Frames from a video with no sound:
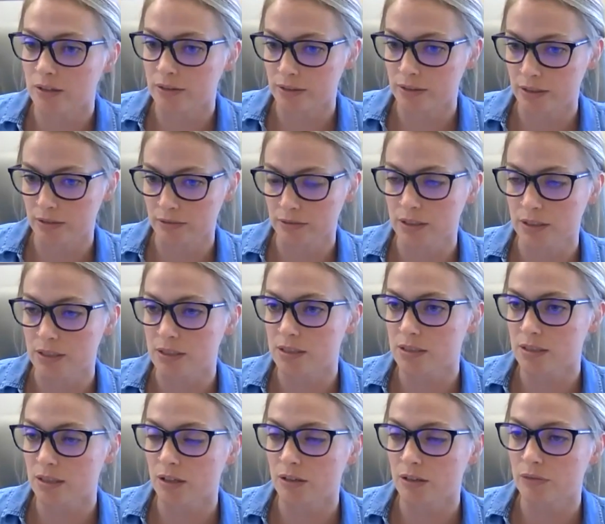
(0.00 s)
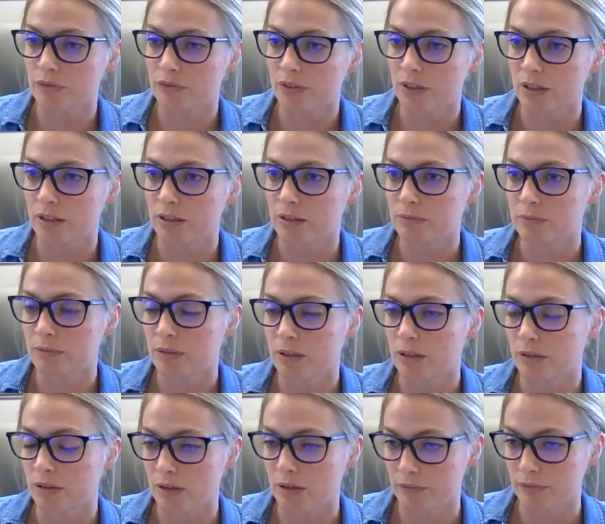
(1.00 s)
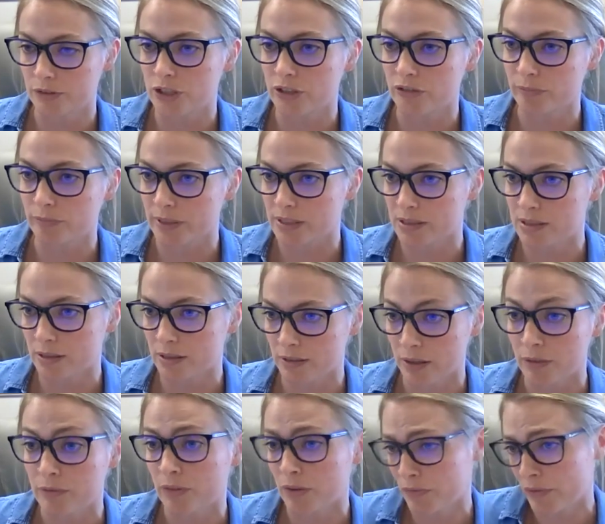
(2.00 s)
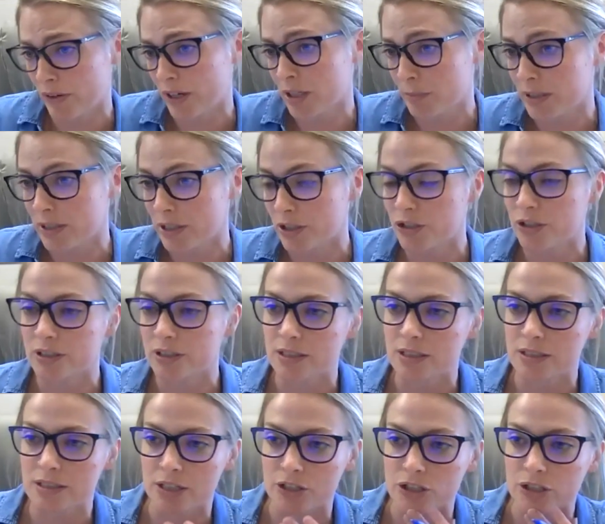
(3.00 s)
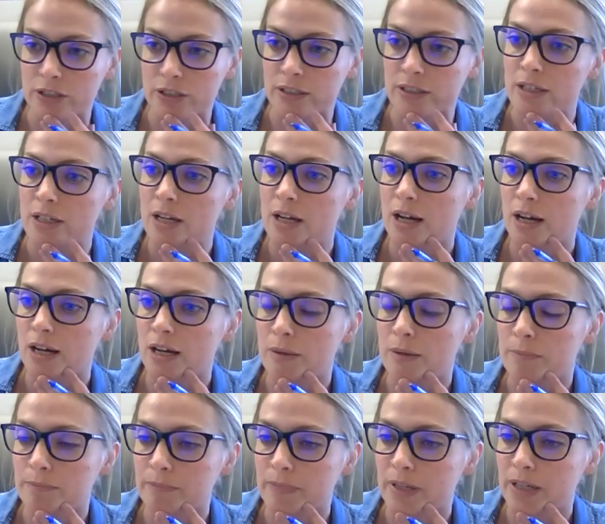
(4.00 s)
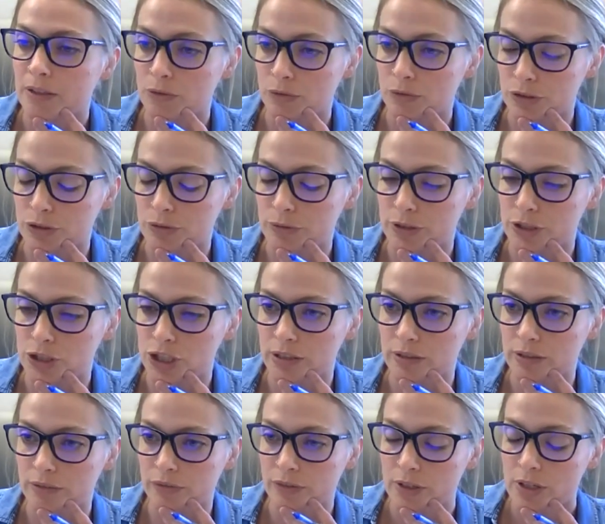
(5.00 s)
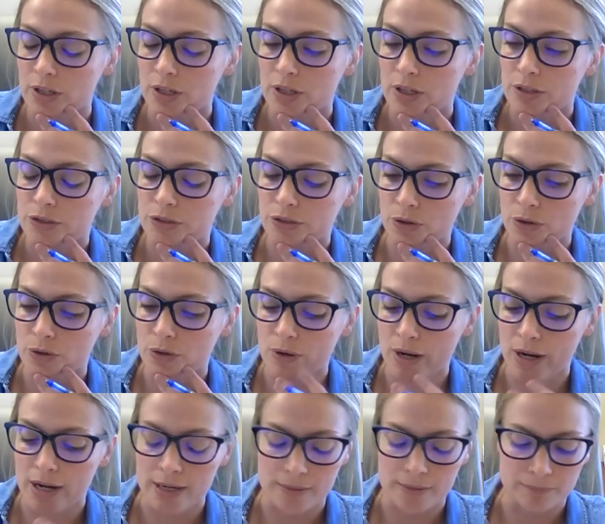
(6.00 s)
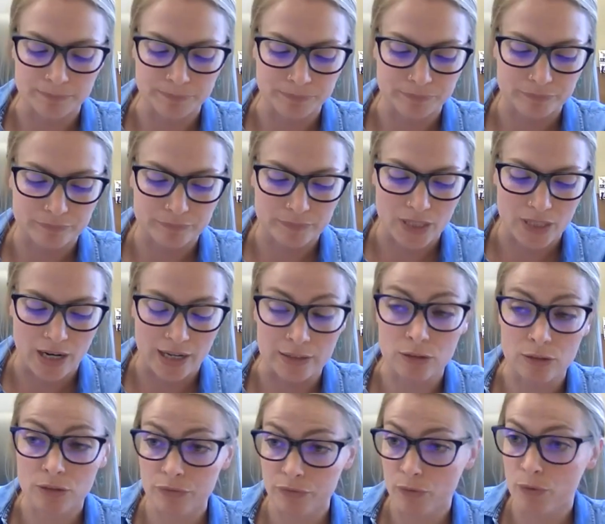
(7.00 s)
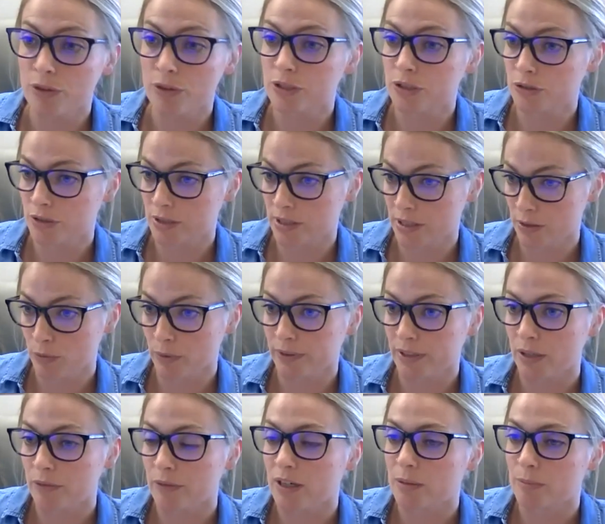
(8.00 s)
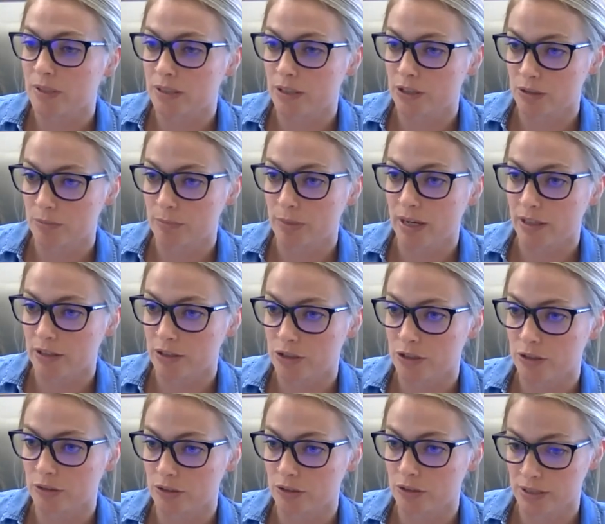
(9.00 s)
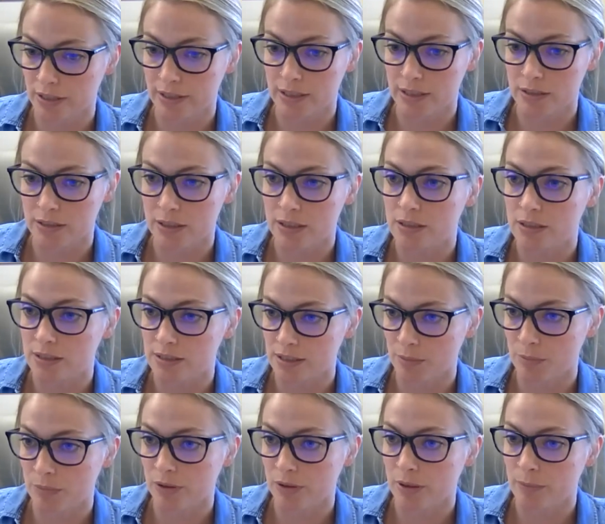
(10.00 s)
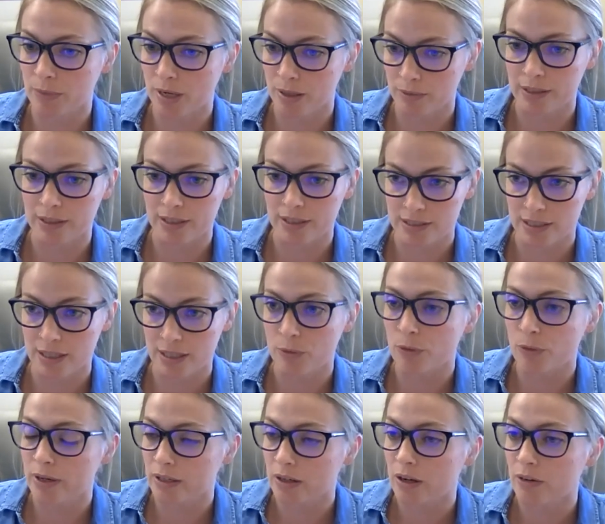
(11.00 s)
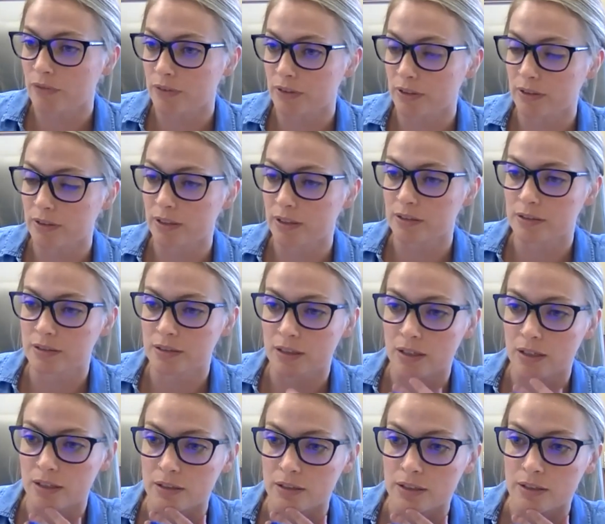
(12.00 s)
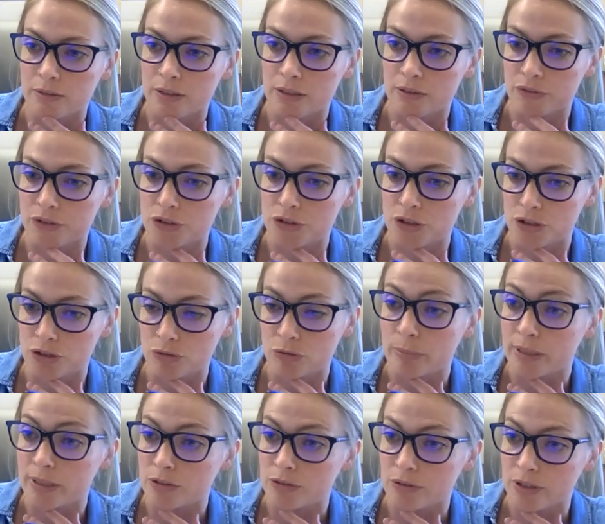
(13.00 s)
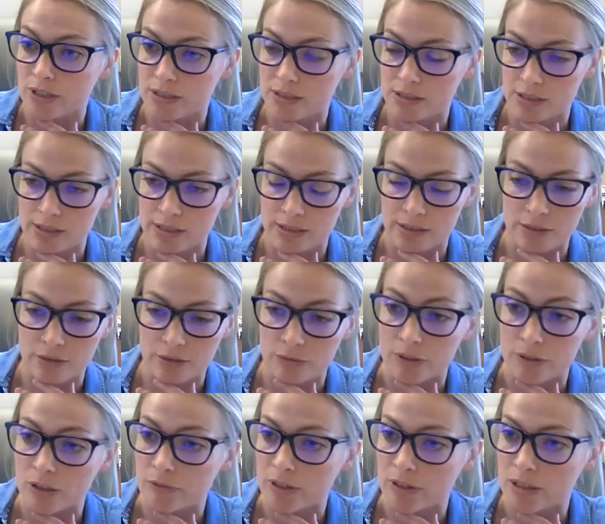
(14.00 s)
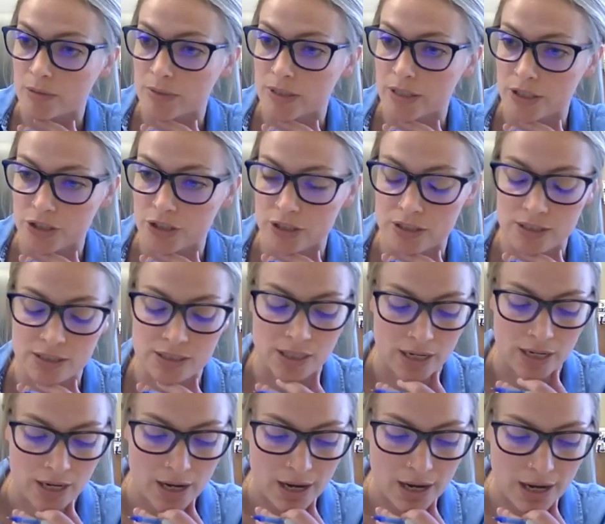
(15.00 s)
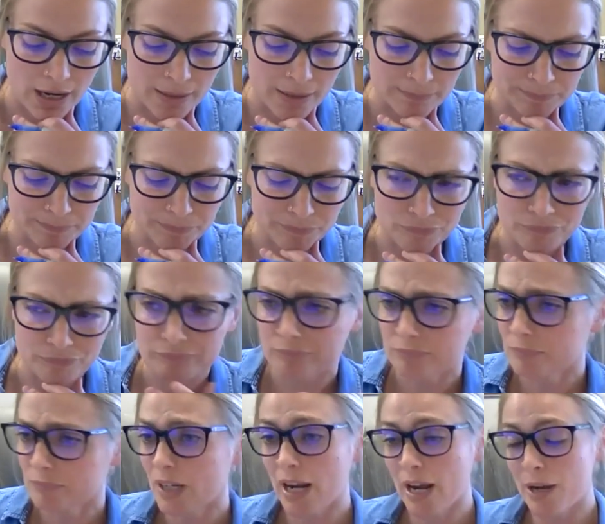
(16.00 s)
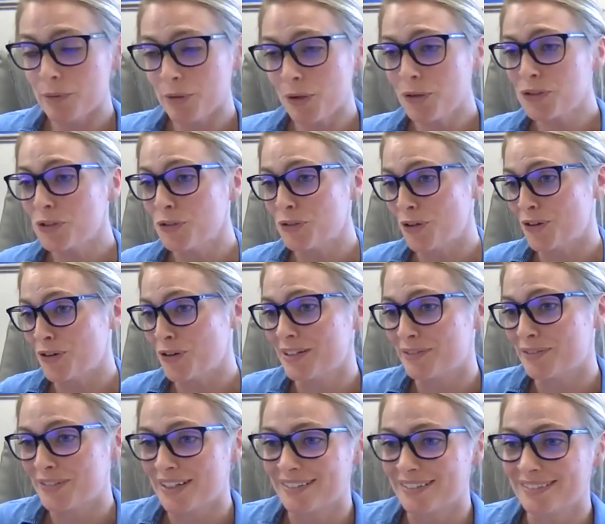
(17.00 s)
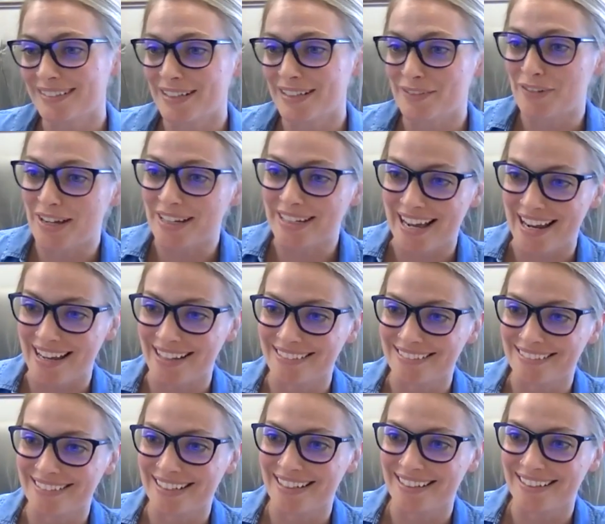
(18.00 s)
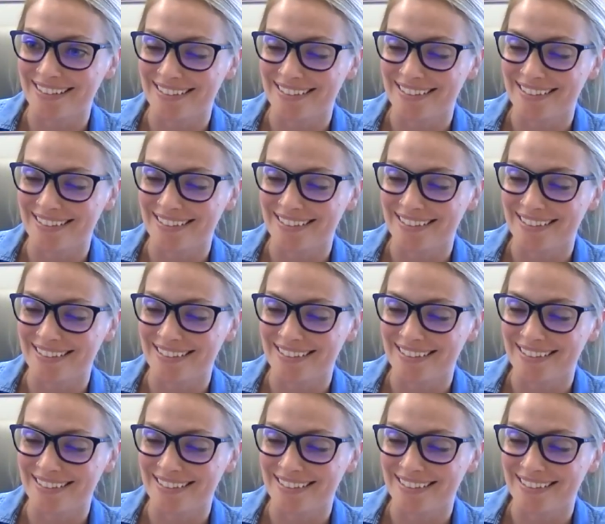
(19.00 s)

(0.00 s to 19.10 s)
on their list of achievements, of recommendations, essentially, and goals to achieve. So I look forward to seeing what that recommendation package looks like in December. Like I say, I'm quite confident that infrastructure will be addressed through their recommendations. I would also note, if I can